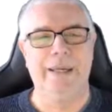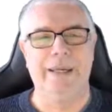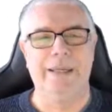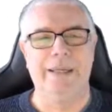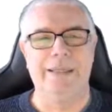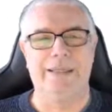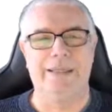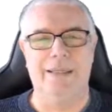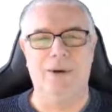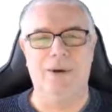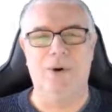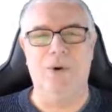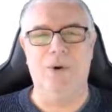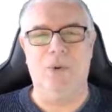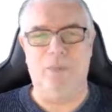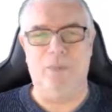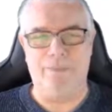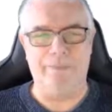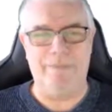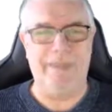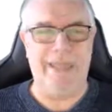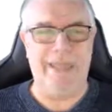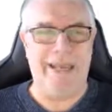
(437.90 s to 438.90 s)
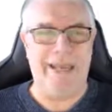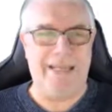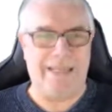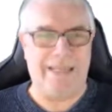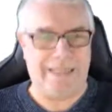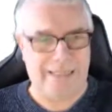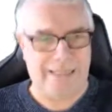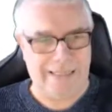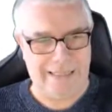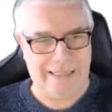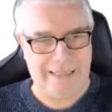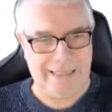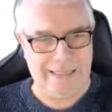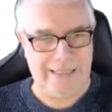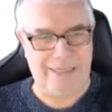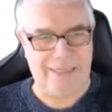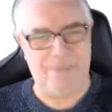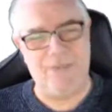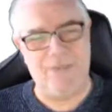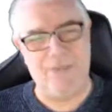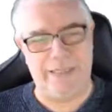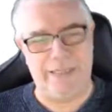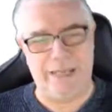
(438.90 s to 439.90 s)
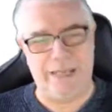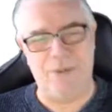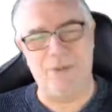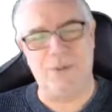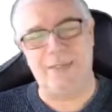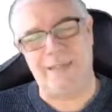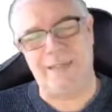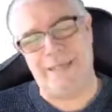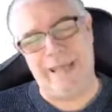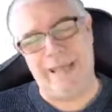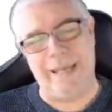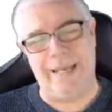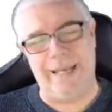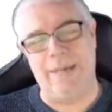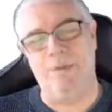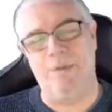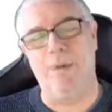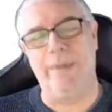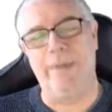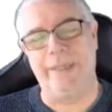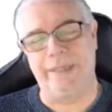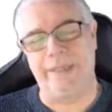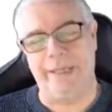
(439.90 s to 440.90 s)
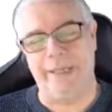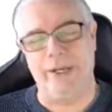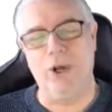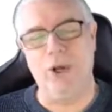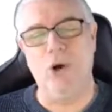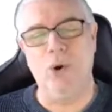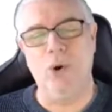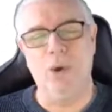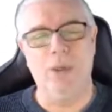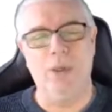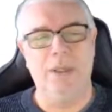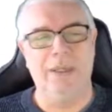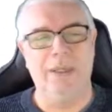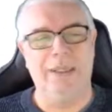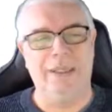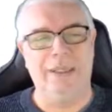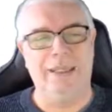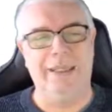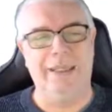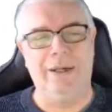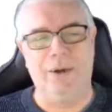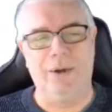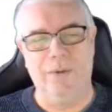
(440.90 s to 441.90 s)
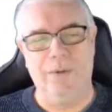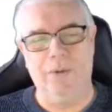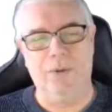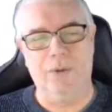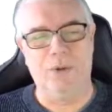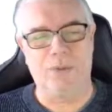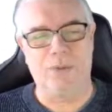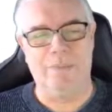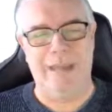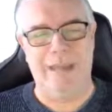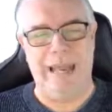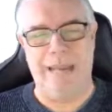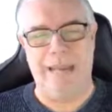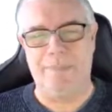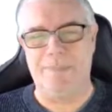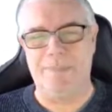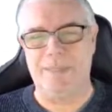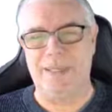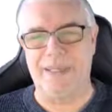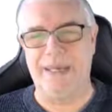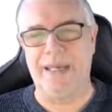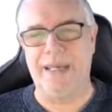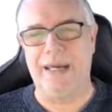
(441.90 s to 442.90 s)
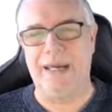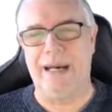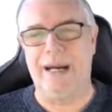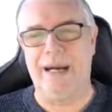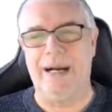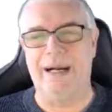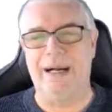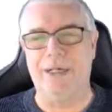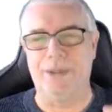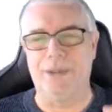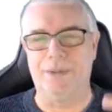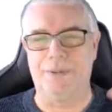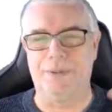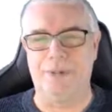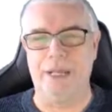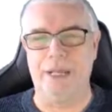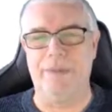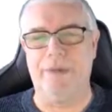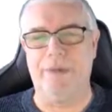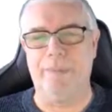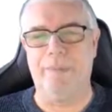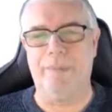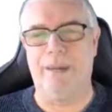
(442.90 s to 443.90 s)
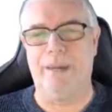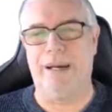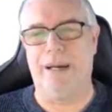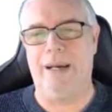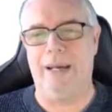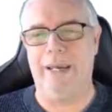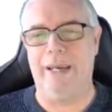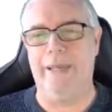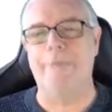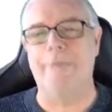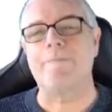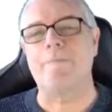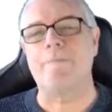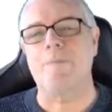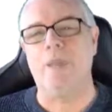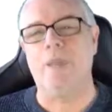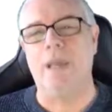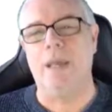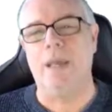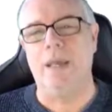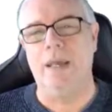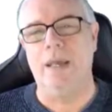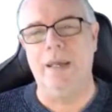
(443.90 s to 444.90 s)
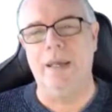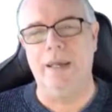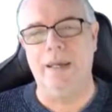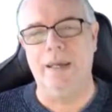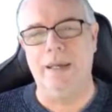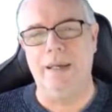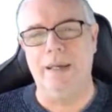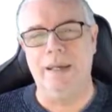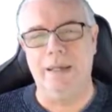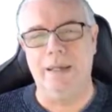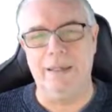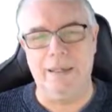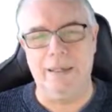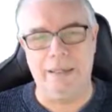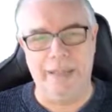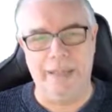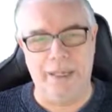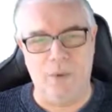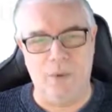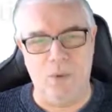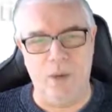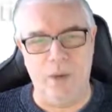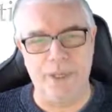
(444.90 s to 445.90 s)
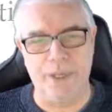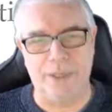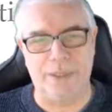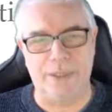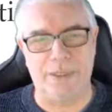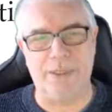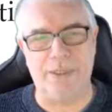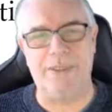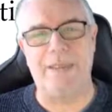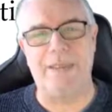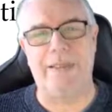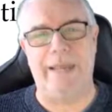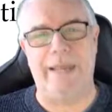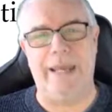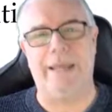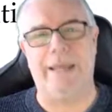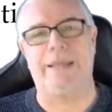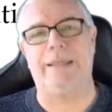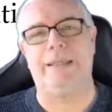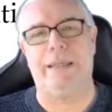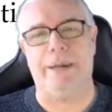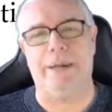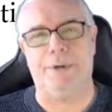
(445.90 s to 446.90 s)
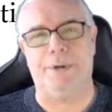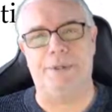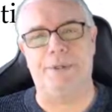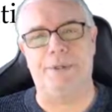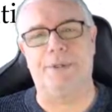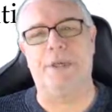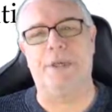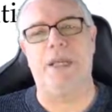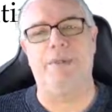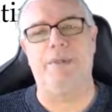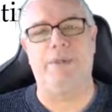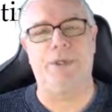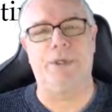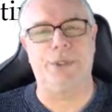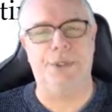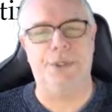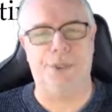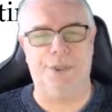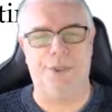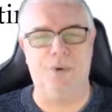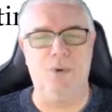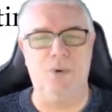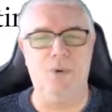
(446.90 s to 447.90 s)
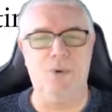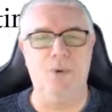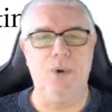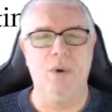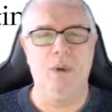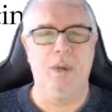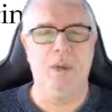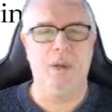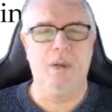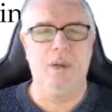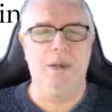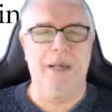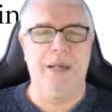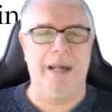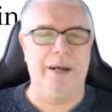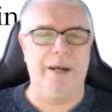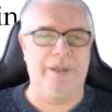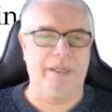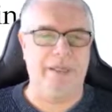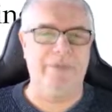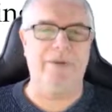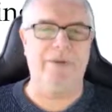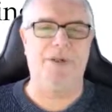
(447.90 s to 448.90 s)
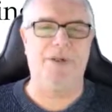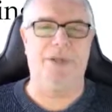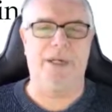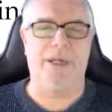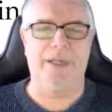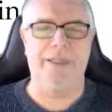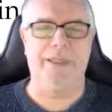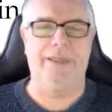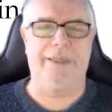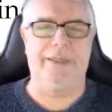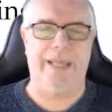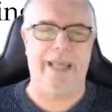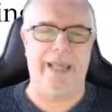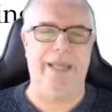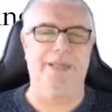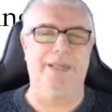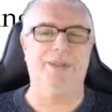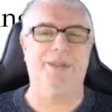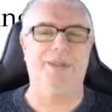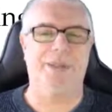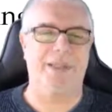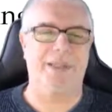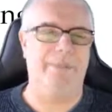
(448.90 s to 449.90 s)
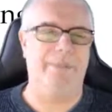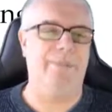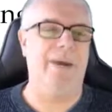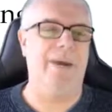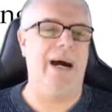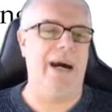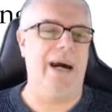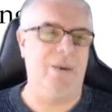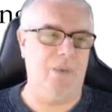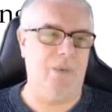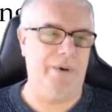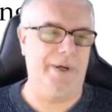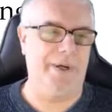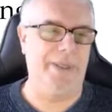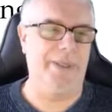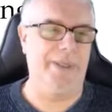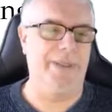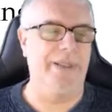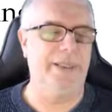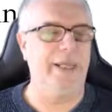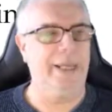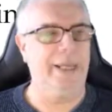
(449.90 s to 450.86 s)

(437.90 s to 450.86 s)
So yes, this is what I was saying a moment ago. All those maps are driven by equations that are driven through artificial intelligence powered